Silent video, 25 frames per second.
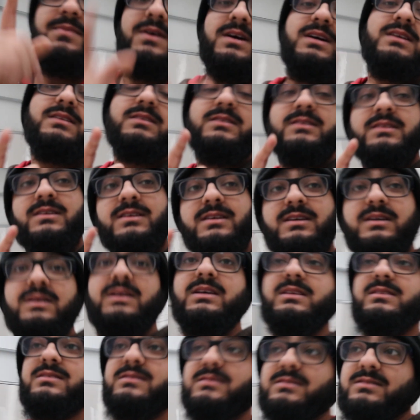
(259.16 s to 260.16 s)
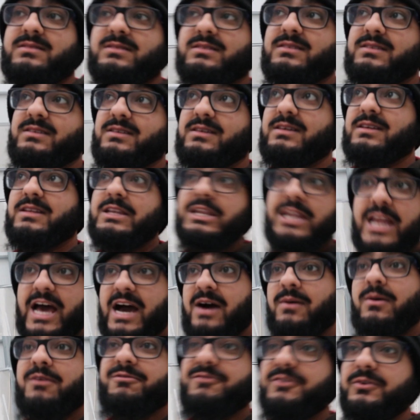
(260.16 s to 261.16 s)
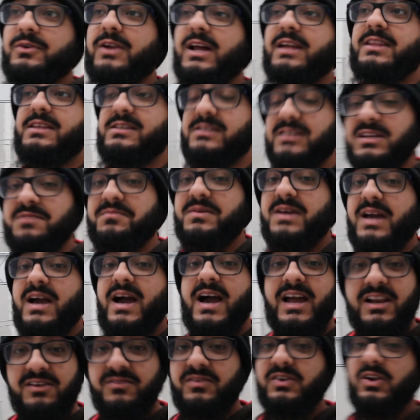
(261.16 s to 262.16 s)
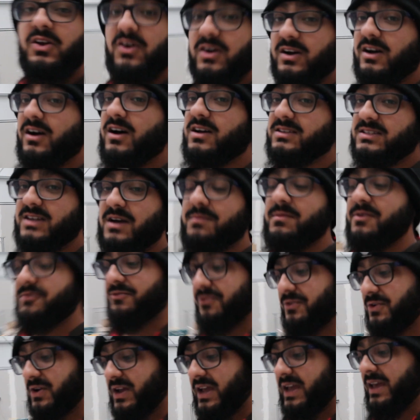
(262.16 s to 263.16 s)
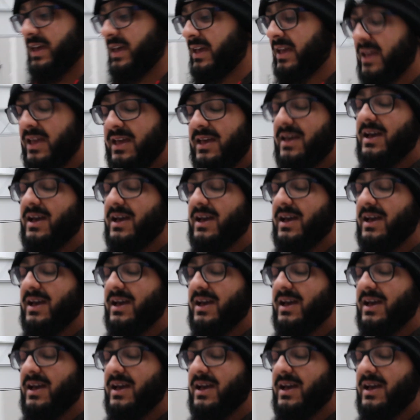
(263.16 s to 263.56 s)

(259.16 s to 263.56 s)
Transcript: button, because now I feel like there's gonna be a hell of a lot of cars coming through here,